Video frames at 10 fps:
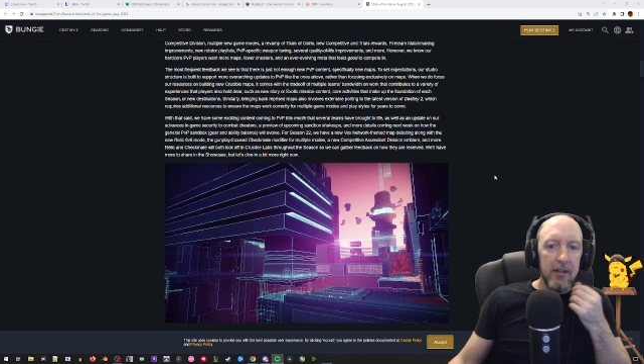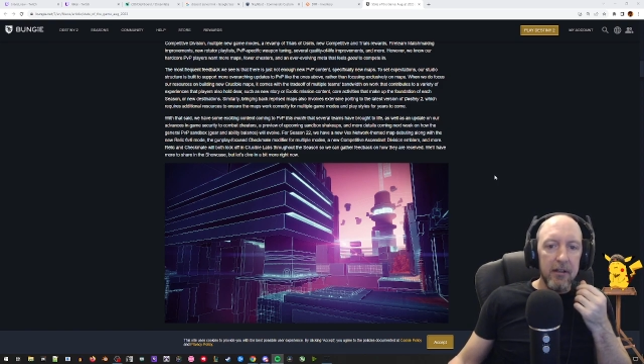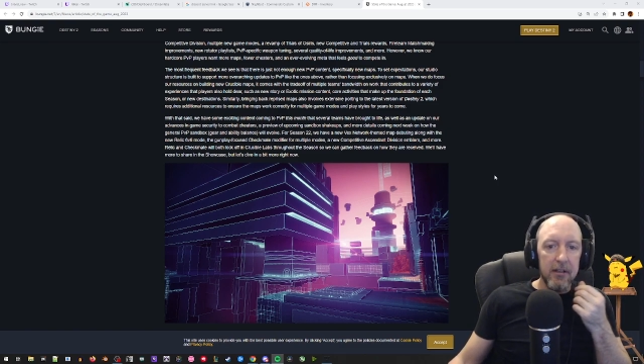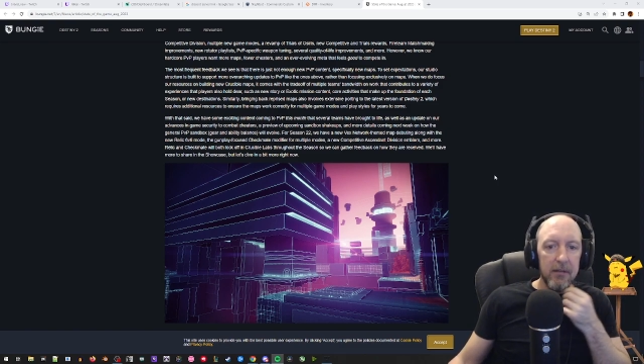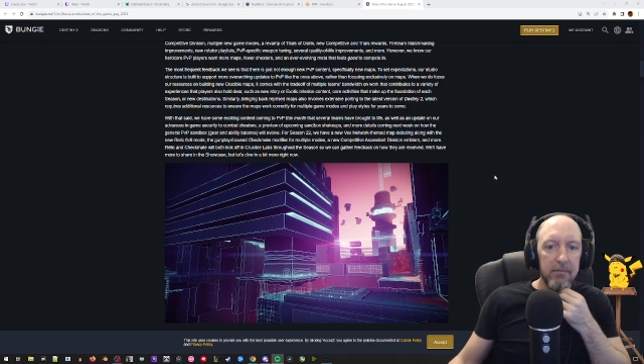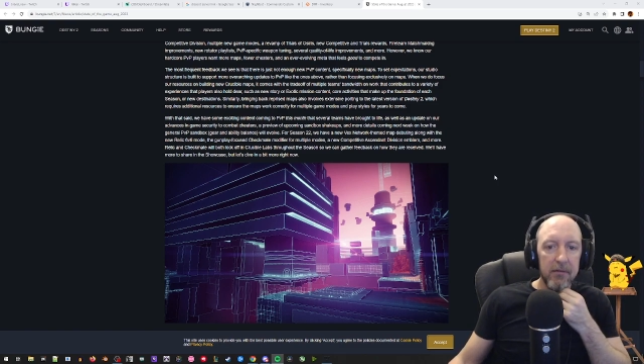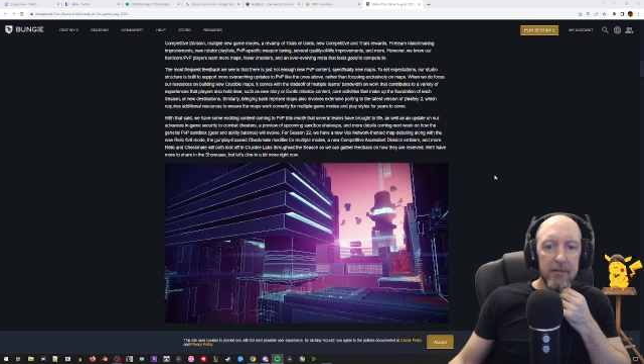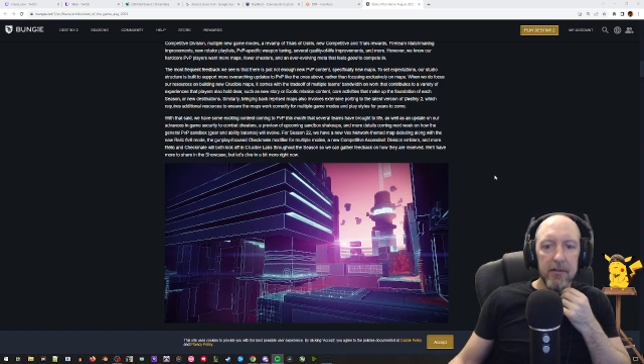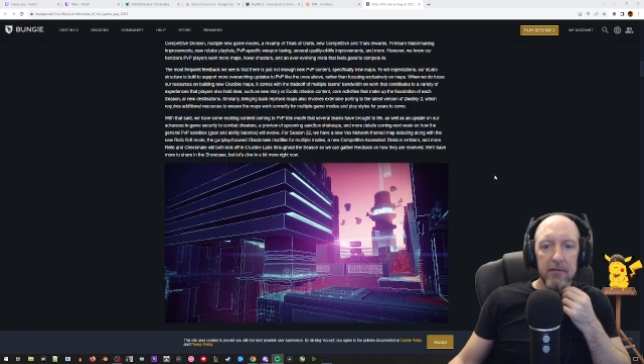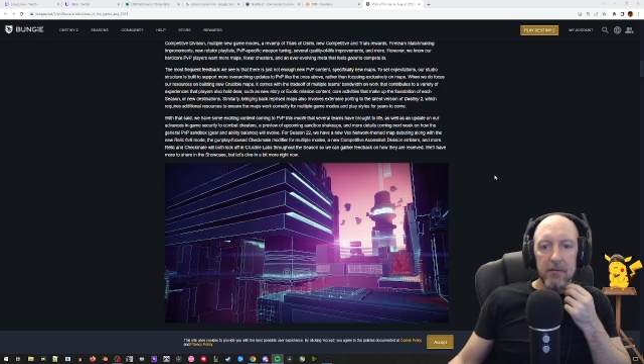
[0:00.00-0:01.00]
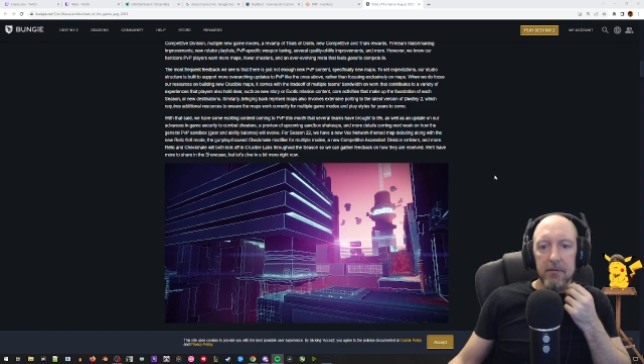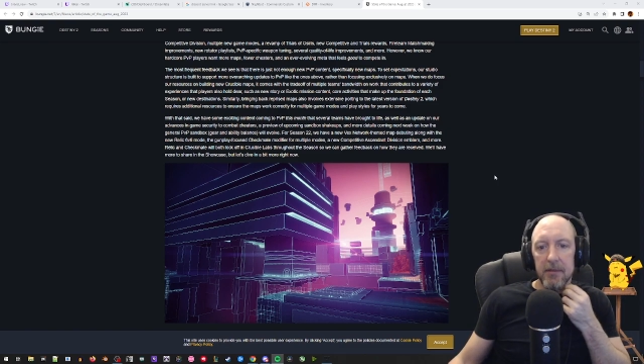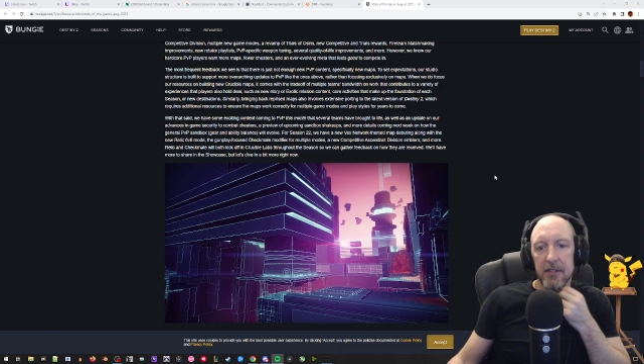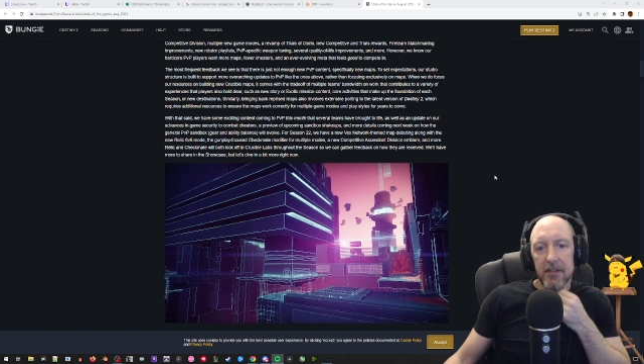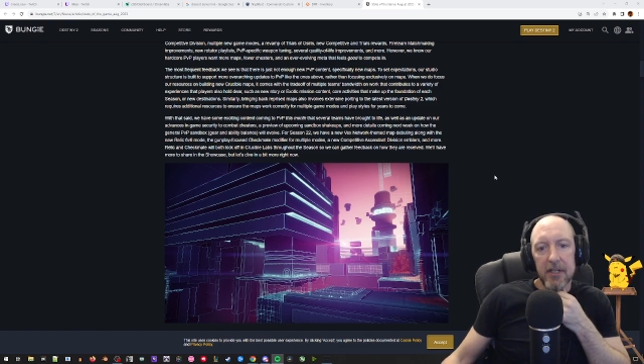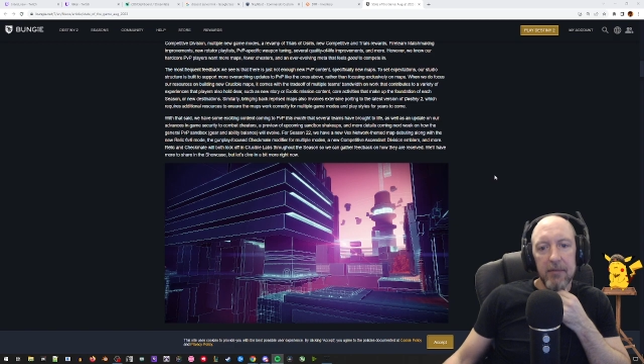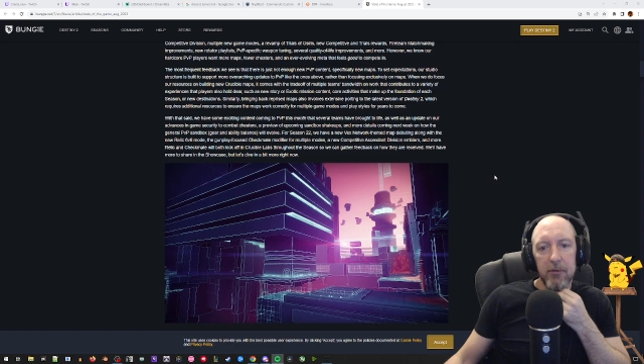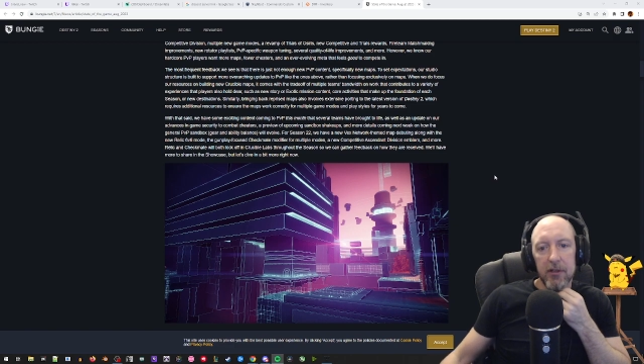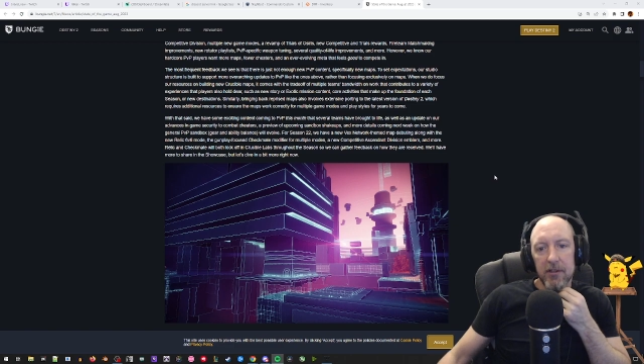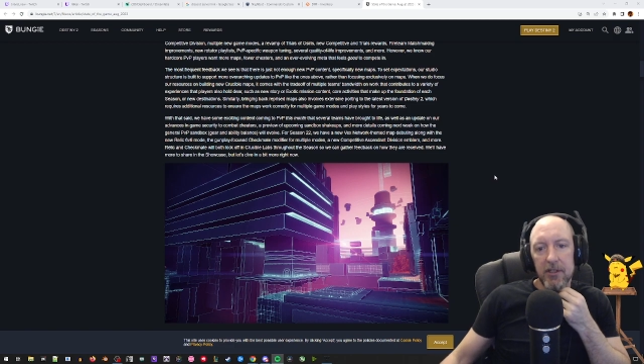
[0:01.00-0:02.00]
A preview of upcoming
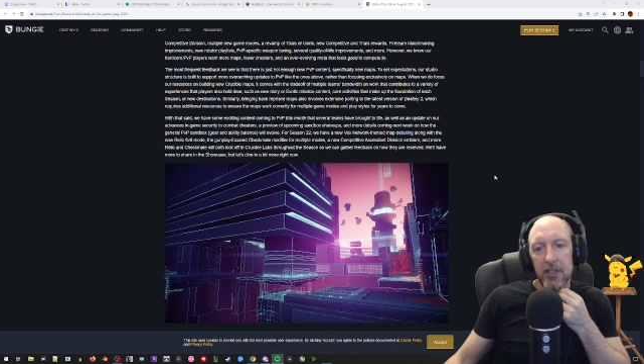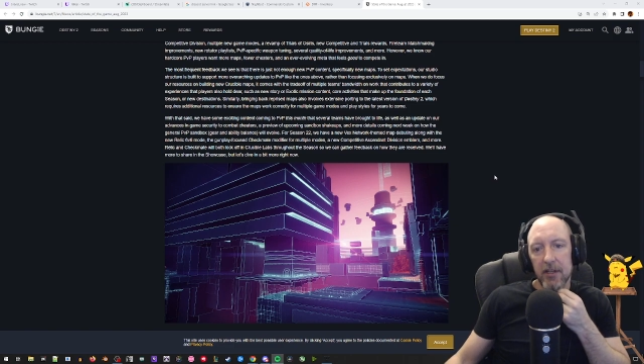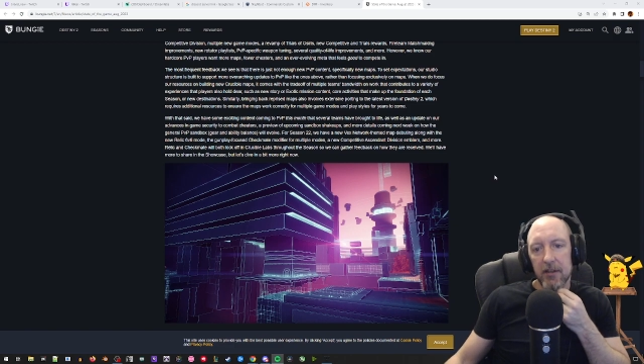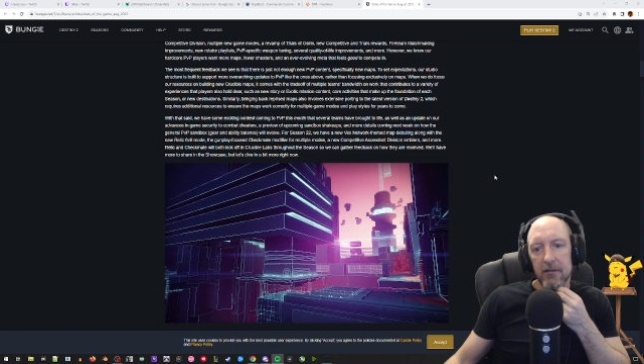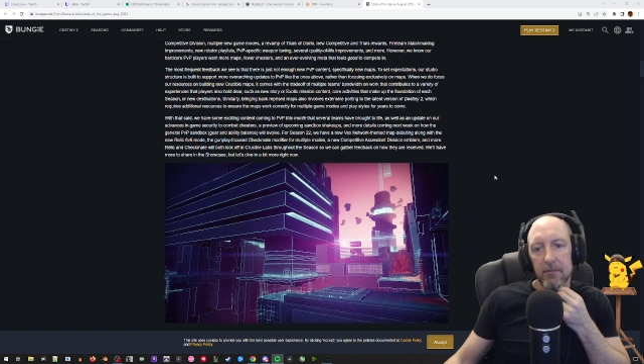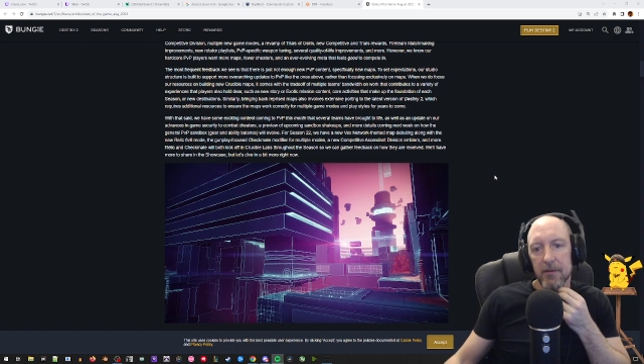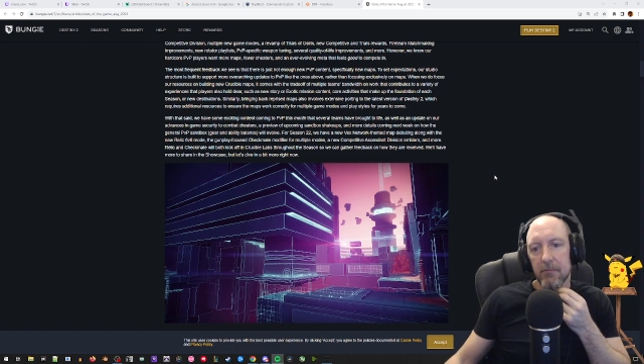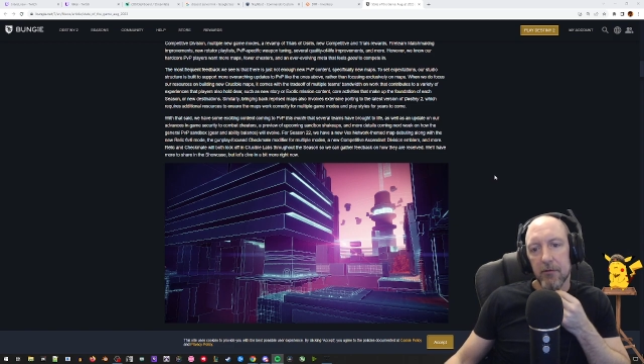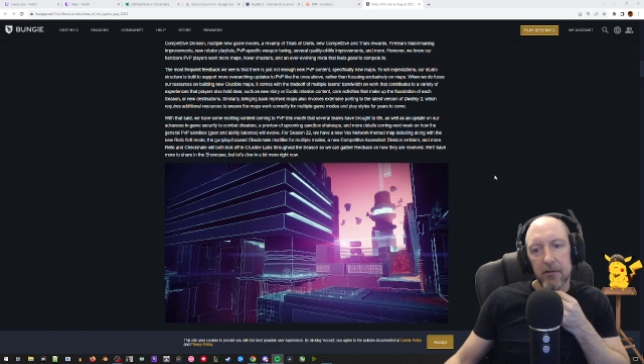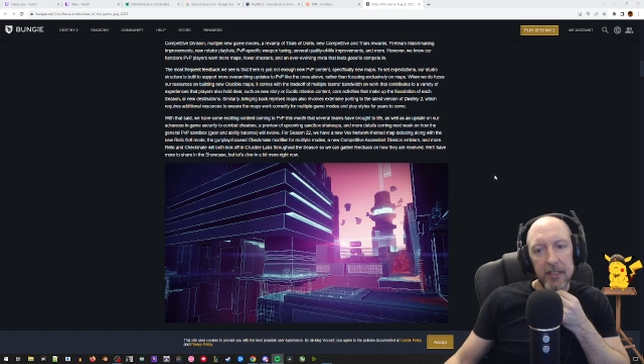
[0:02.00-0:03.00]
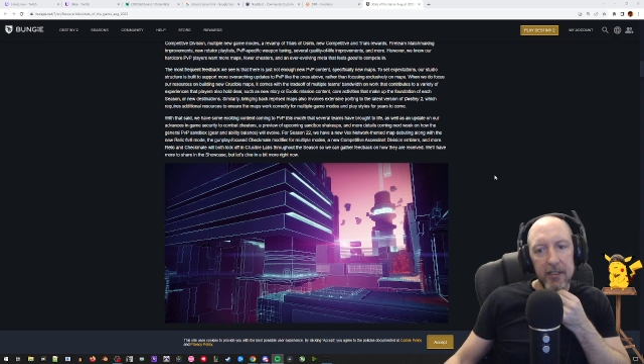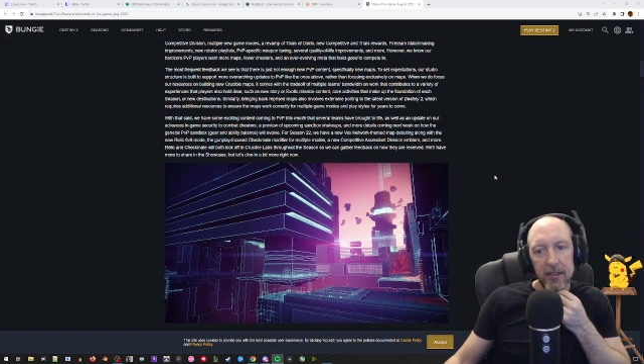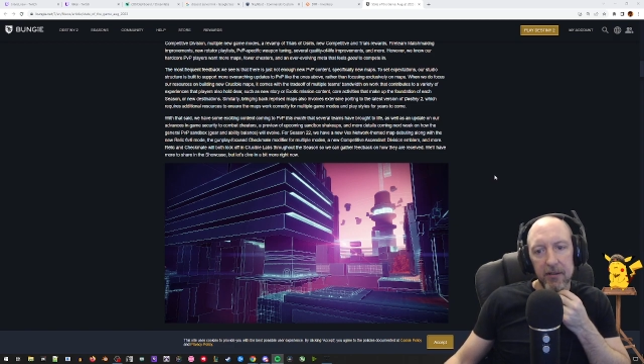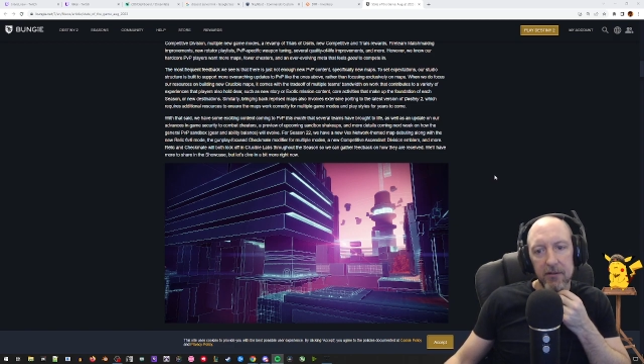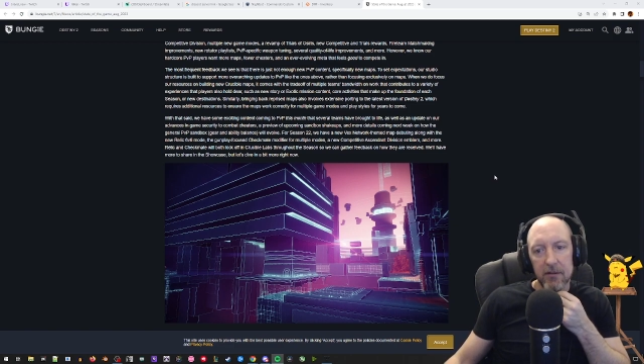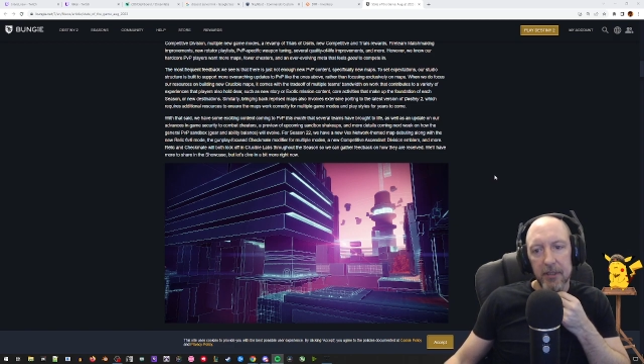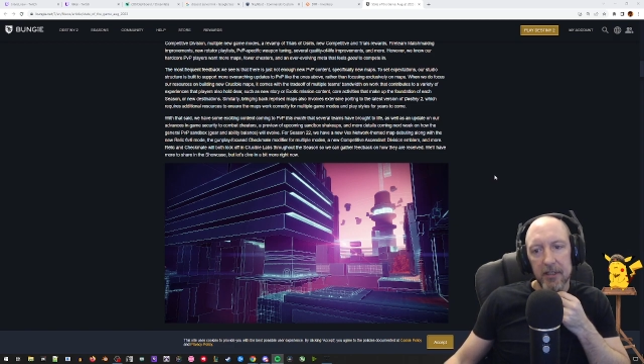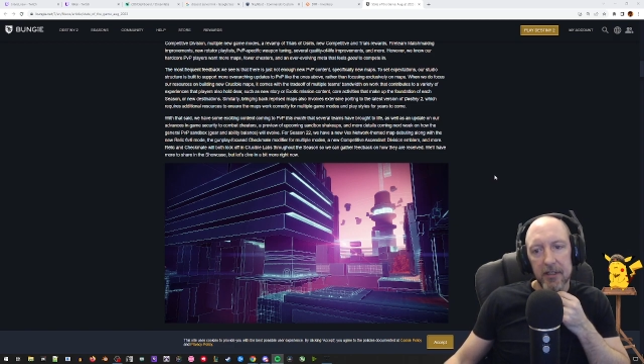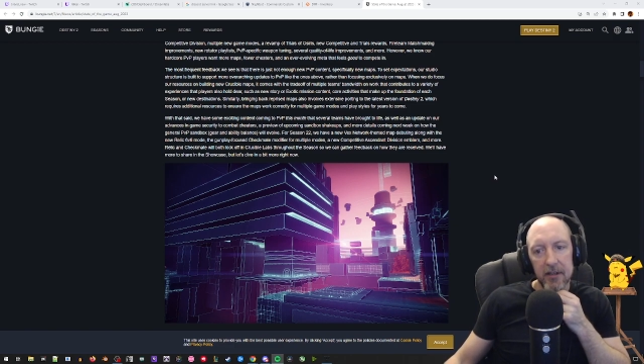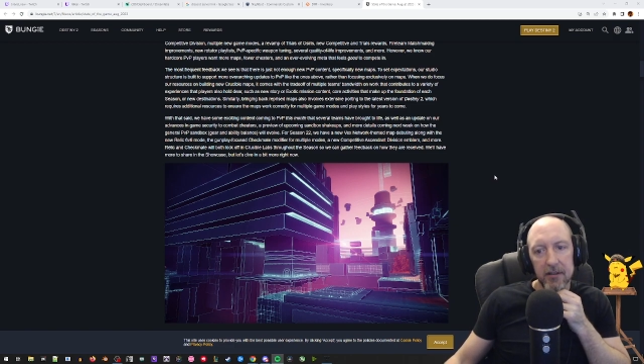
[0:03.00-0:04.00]
sandbox shakeups and more details
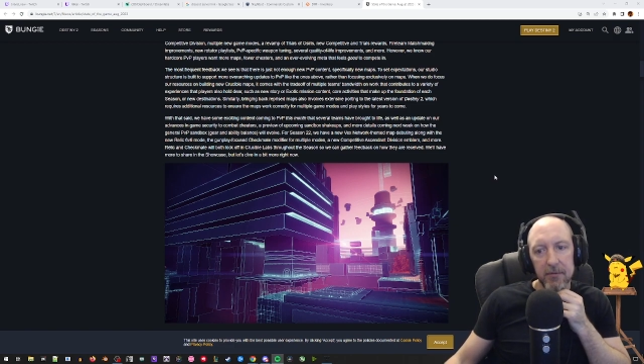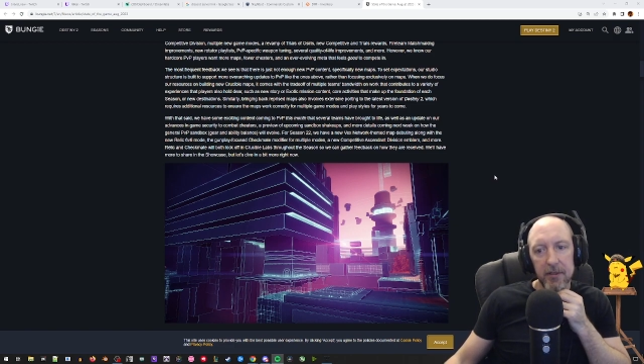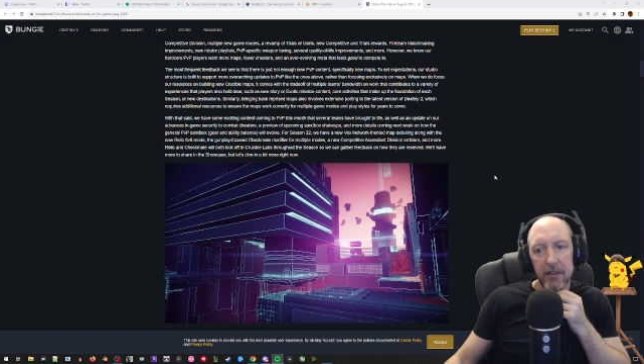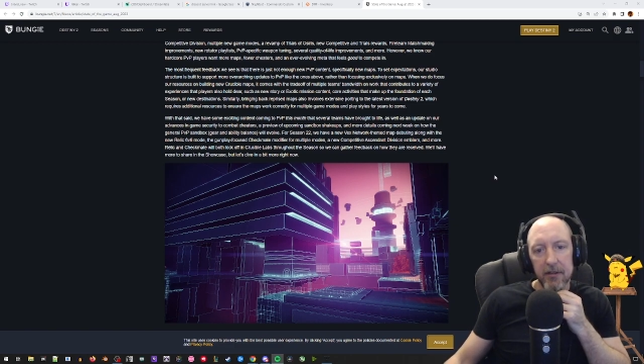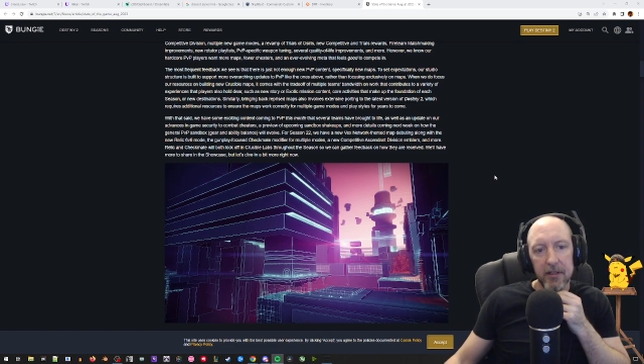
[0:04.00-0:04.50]
coming next week